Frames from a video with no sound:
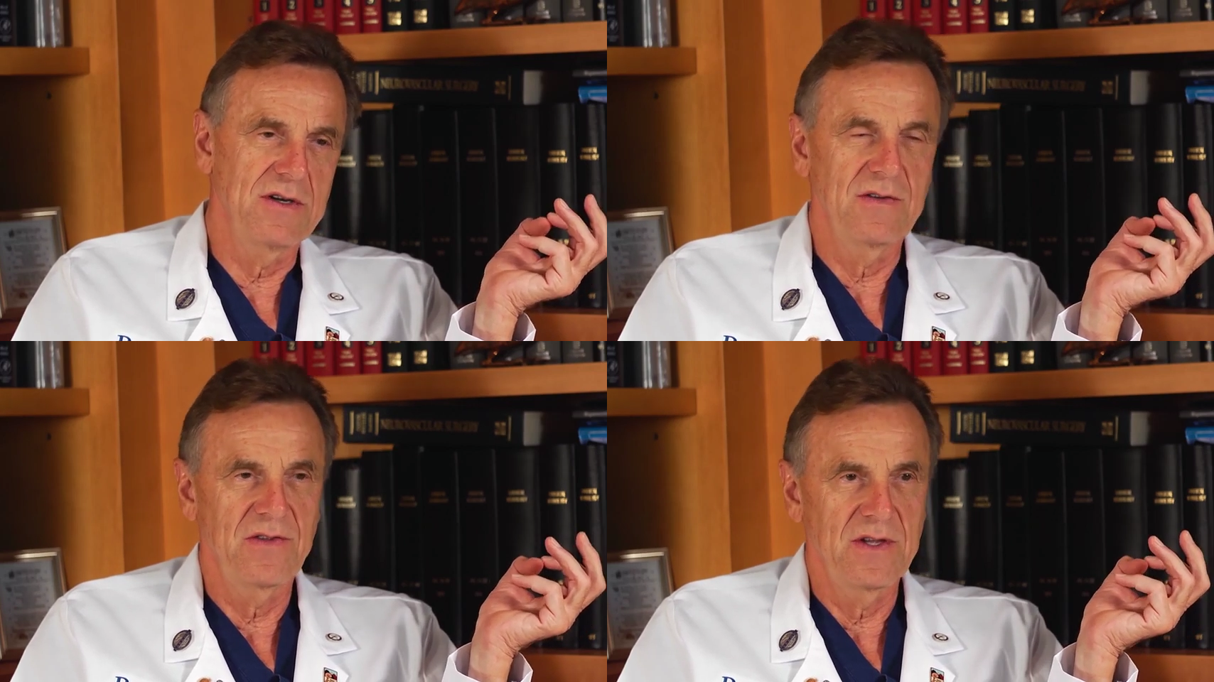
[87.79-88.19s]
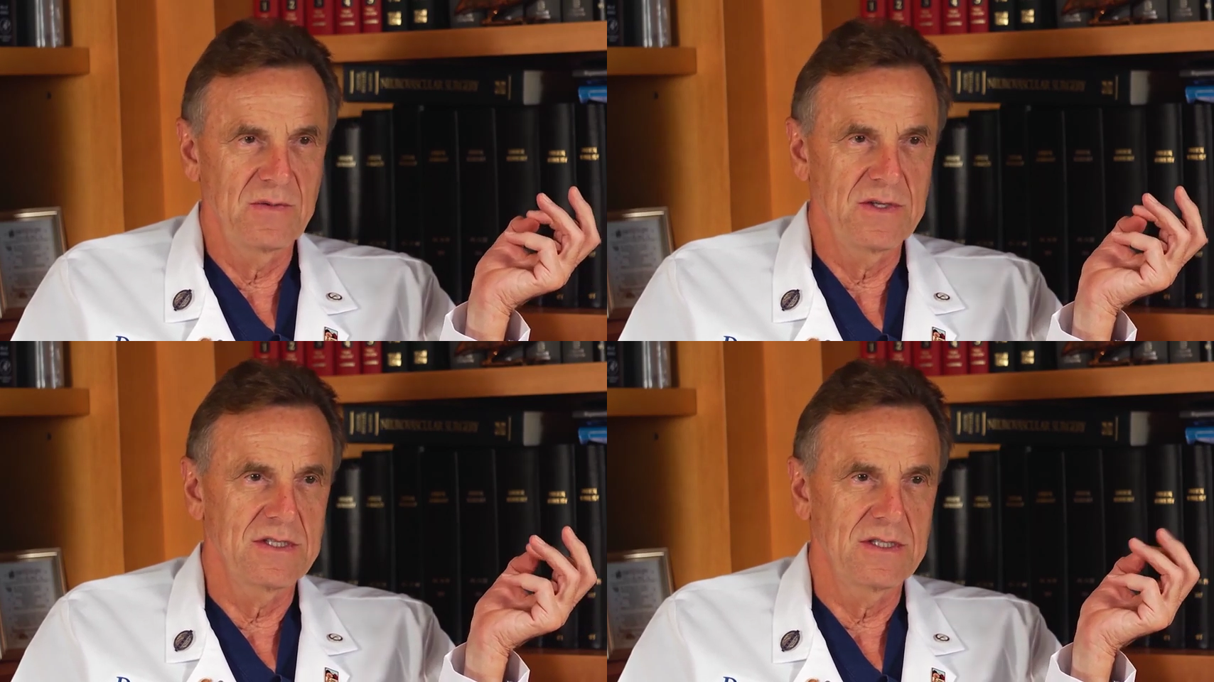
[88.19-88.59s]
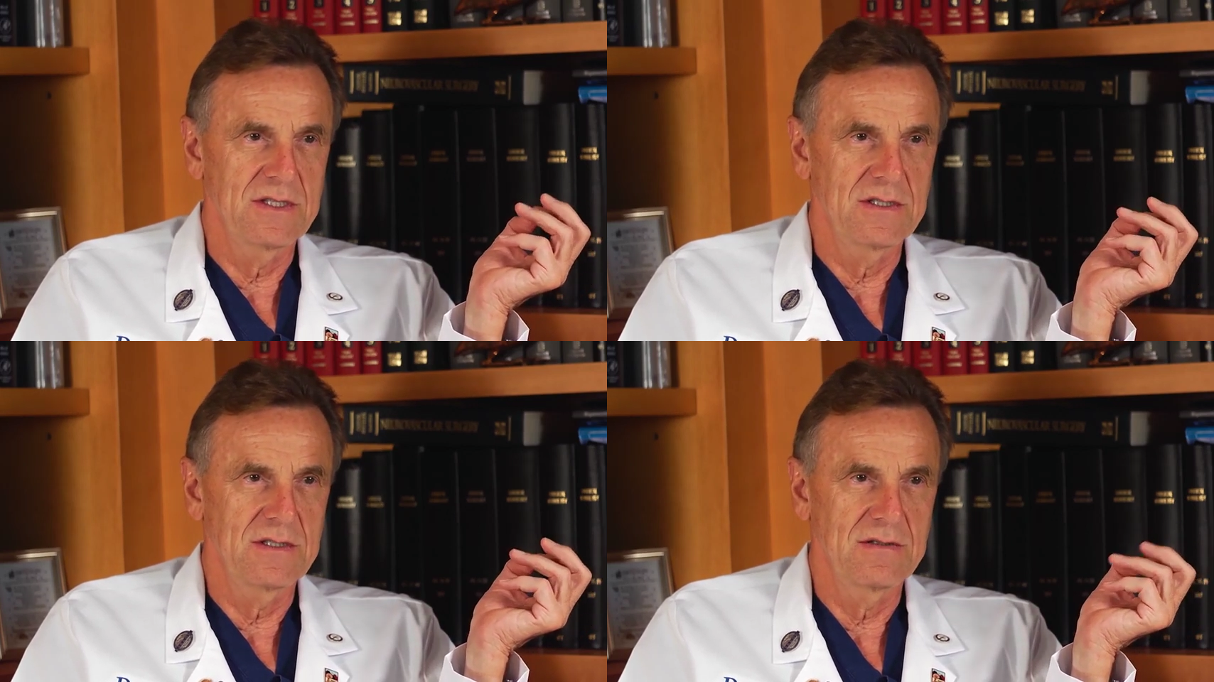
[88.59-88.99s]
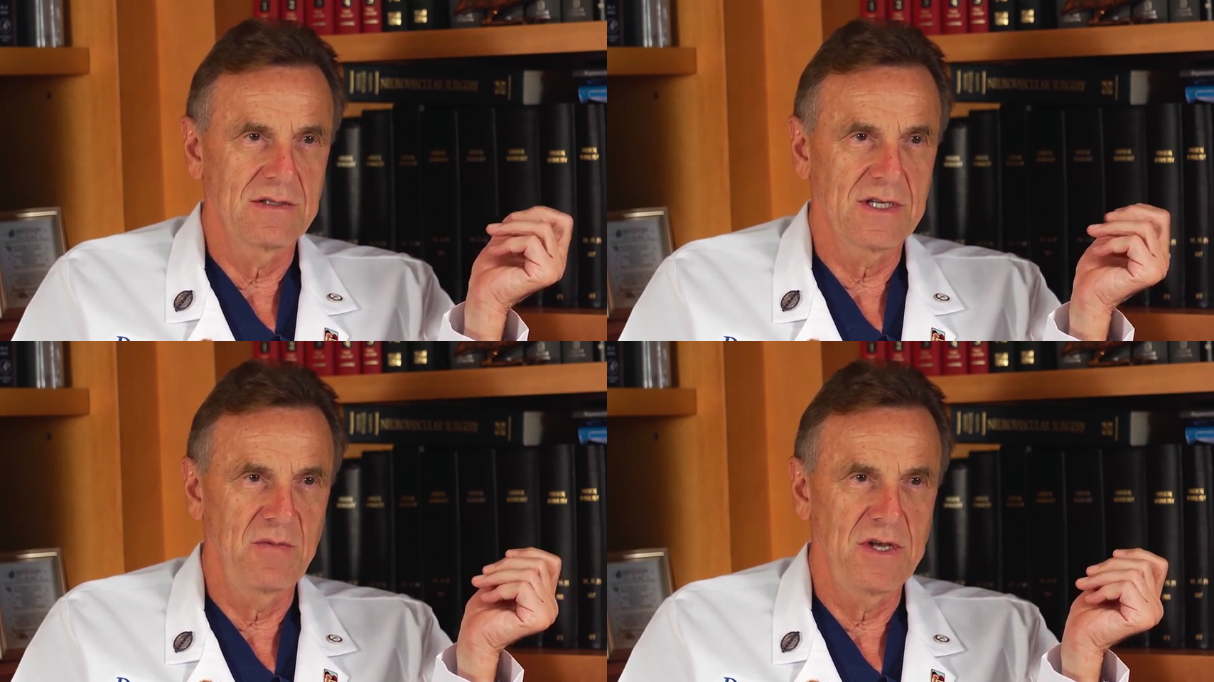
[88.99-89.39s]
and if there was, to
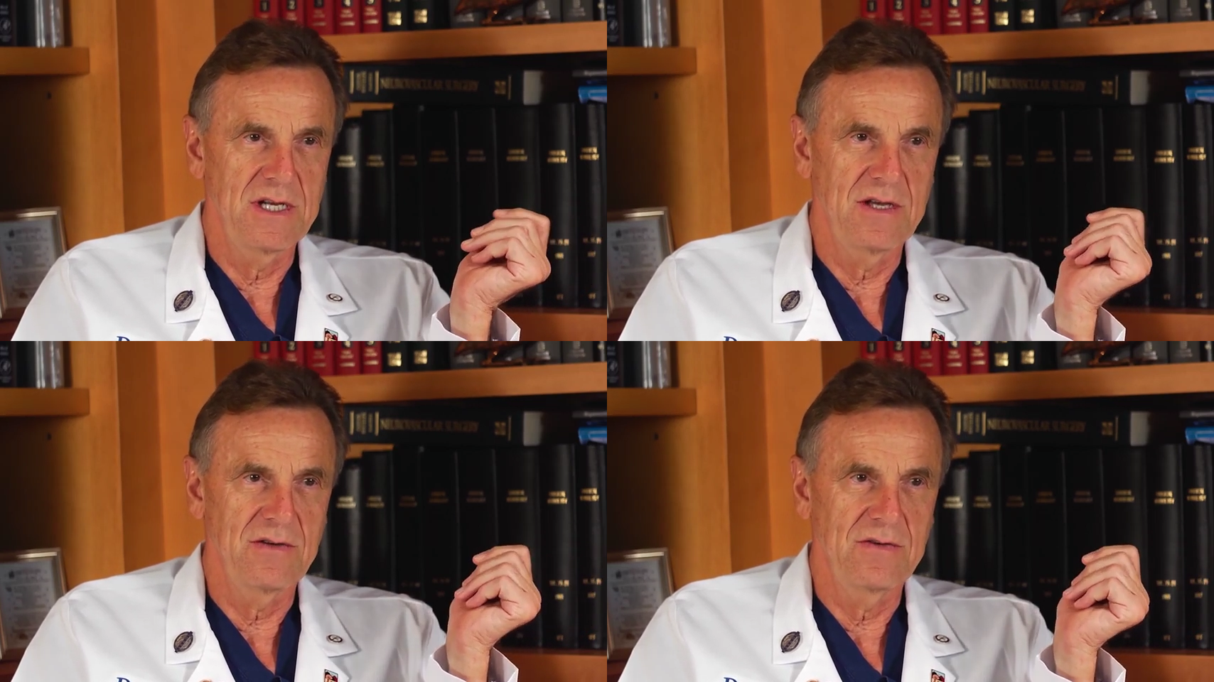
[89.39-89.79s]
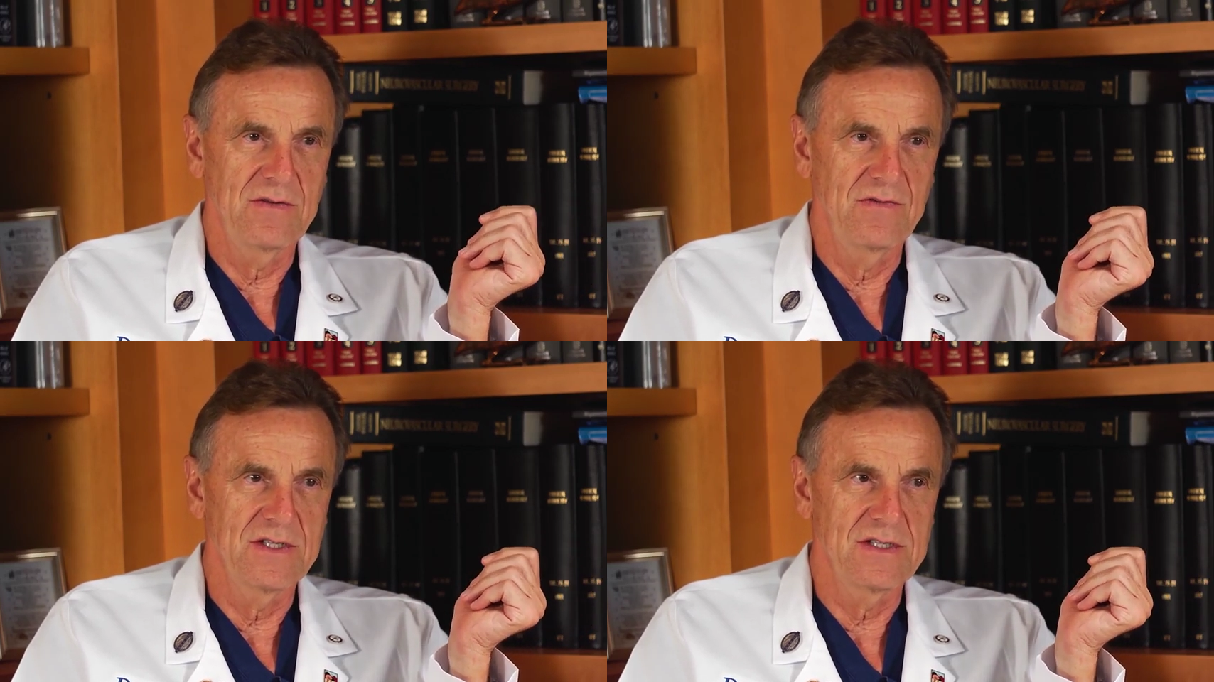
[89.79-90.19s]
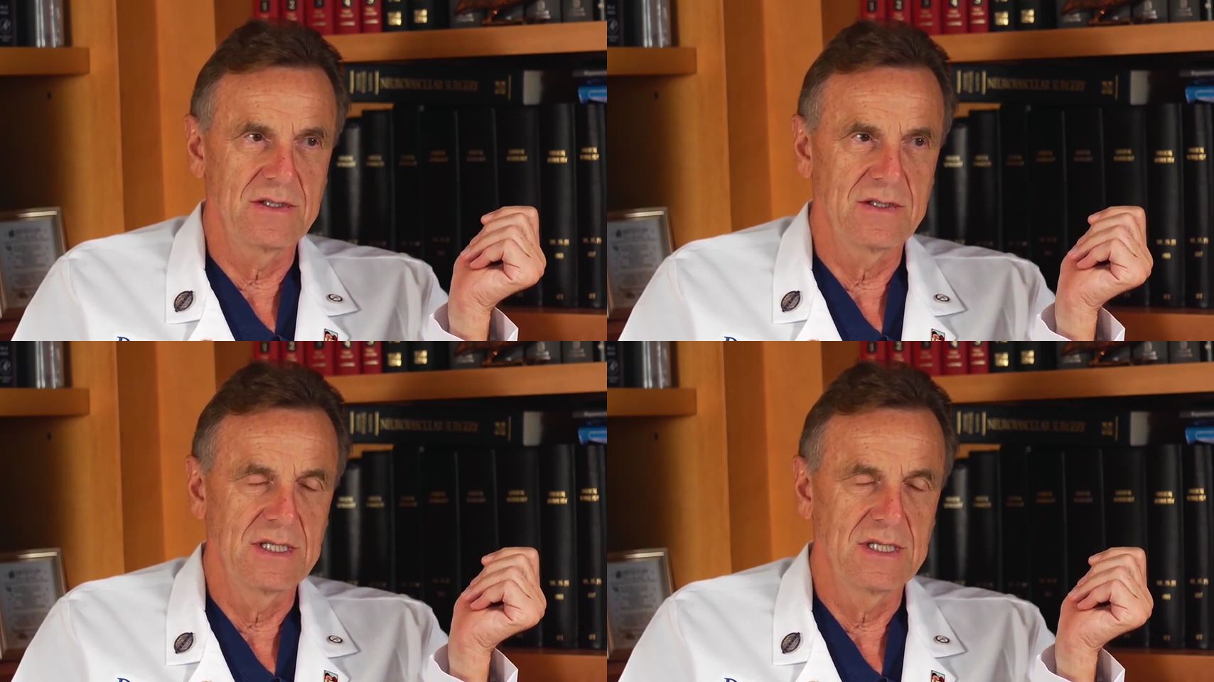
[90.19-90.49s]
come on out and visit.